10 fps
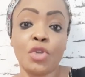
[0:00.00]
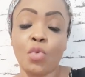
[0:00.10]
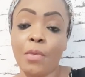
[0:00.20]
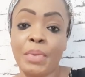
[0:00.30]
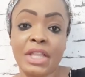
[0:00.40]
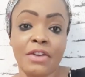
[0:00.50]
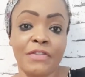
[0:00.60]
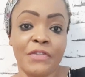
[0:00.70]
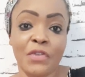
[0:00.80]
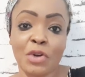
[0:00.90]
you will be the
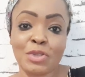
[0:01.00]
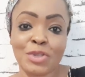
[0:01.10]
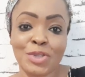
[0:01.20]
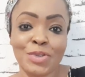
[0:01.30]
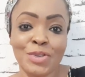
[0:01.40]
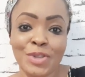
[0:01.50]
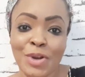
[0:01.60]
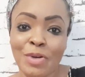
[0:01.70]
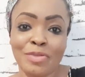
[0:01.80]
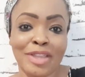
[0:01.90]
first to
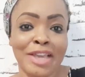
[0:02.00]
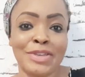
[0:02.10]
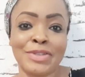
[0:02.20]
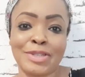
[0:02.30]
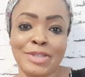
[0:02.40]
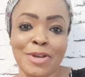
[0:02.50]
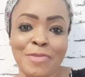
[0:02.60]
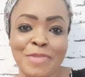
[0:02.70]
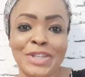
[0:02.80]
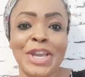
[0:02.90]
know. Thank you
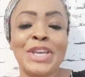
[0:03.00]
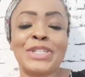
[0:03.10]
so much.